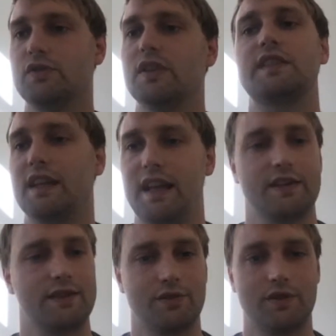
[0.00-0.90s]
just get
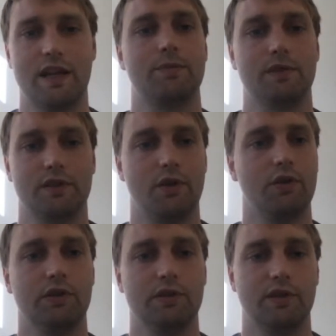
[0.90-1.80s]
access to capital at
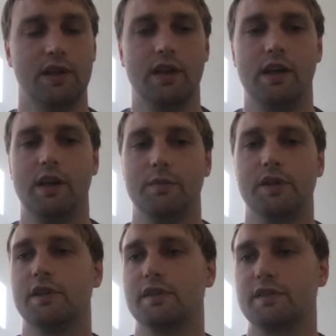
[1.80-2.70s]
all.
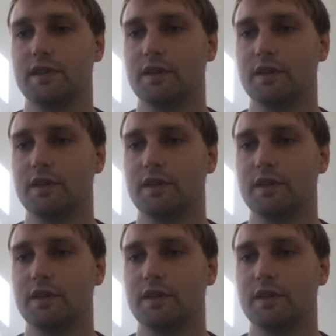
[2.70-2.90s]
Because